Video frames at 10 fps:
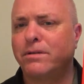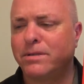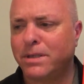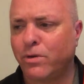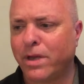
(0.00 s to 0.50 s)

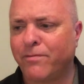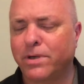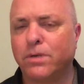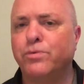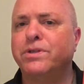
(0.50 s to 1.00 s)
South
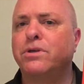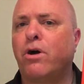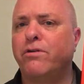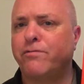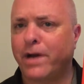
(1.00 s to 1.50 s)
Africa was
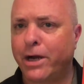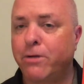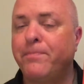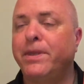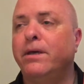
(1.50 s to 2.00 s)
on fire,